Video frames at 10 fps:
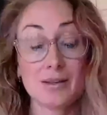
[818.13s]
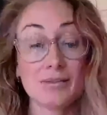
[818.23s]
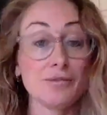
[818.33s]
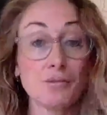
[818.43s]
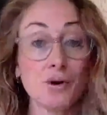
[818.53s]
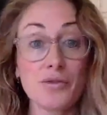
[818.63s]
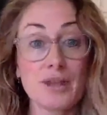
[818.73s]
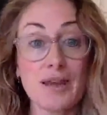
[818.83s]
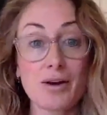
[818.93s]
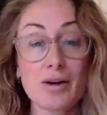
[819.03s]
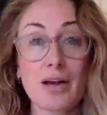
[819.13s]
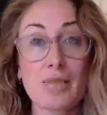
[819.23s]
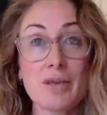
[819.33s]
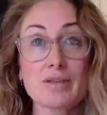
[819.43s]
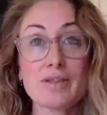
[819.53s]
of what the
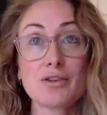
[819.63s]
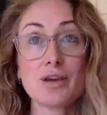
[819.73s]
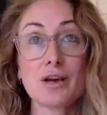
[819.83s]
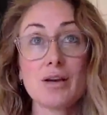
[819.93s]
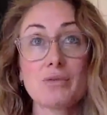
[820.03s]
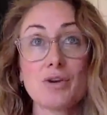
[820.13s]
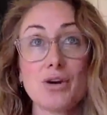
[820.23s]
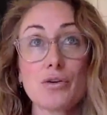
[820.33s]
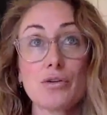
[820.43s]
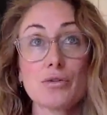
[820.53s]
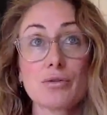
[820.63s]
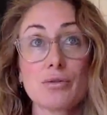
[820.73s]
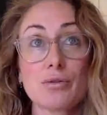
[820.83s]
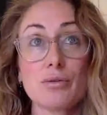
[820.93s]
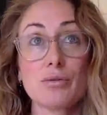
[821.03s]
outcome is. So you kind of go
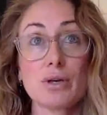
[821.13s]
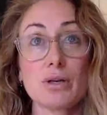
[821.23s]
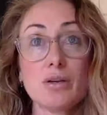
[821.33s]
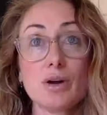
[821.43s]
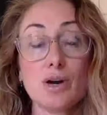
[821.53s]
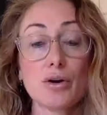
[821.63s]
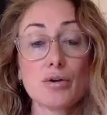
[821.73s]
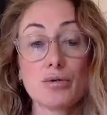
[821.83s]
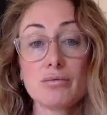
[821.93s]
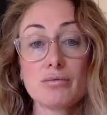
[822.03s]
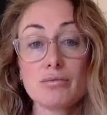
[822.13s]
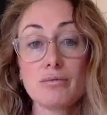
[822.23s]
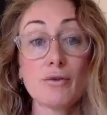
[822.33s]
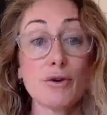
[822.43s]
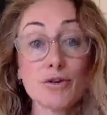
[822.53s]
through your own
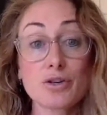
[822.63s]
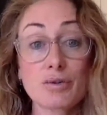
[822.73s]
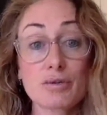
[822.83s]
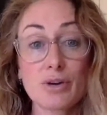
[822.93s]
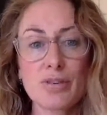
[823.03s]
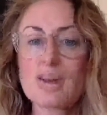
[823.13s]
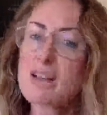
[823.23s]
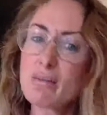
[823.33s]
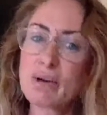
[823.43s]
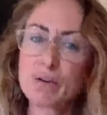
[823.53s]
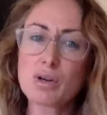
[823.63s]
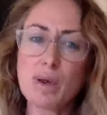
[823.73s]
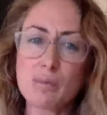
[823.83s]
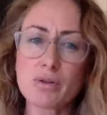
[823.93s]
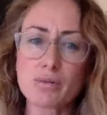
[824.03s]
version of grief. And when I look at
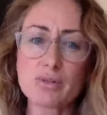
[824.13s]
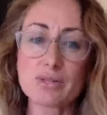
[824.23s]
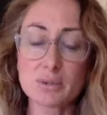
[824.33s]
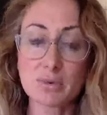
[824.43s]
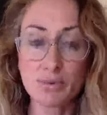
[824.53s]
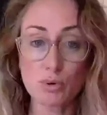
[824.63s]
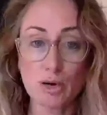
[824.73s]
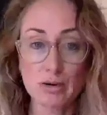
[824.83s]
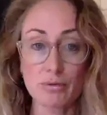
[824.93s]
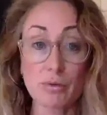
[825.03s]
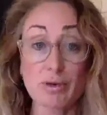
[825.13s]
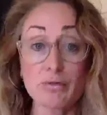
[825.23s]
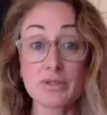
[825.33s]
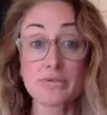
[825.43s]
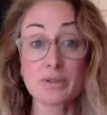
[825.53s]
my brother and sister, we've all kind of
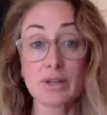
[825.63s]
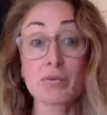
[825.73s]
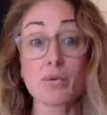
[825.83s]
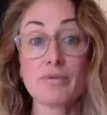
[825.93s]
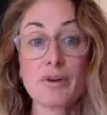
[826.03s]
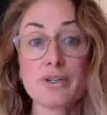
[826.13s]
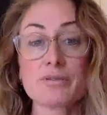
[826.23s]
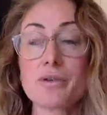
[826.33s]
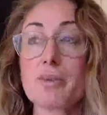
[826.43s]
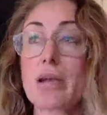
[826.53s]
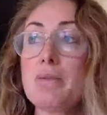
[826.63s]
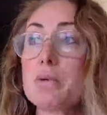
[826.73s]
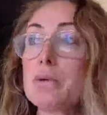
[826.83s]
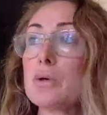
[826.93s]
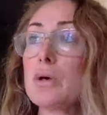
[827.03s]
grieved differently. We're all very different
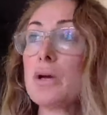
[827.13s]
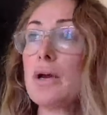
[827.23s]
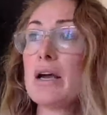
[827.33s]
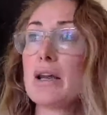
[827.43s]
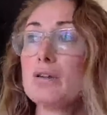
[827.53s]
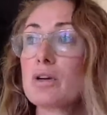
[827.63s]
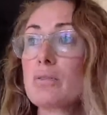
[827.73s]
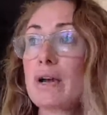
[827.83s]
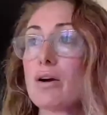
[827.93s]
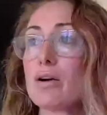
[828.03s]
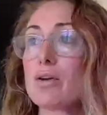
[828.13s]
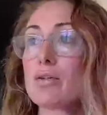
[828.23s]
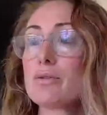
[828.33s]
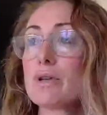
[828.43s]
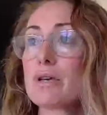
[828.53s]
people. And I look at my
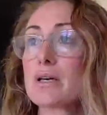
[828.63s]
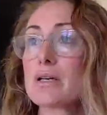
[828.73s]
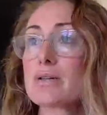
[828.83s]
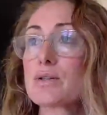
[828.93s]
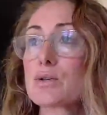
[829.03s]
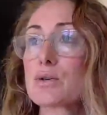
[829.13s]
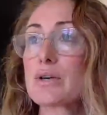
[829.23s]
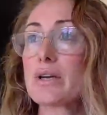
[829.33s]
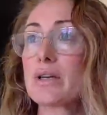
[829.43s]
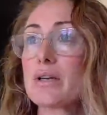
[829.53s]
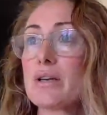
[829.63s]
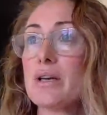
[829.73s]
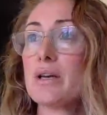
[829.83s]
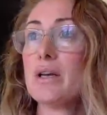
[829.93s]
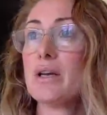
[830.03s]
own story, and
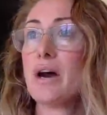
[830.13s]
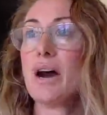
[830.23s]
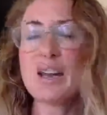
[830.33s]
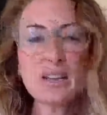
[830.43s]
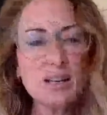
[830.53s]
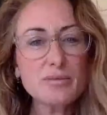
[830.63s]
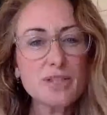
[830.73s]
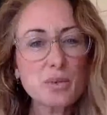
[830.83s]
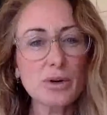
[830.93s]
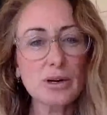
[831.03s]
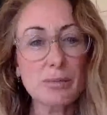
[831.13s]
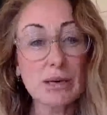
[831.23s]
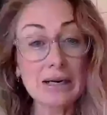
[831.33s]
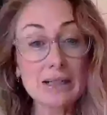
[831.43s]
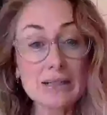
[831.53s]
I ended up just wearing a
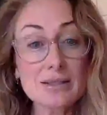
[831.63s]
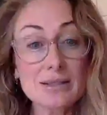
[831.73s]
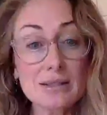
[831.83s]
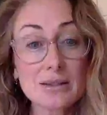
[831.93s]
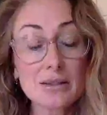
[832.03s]
mask,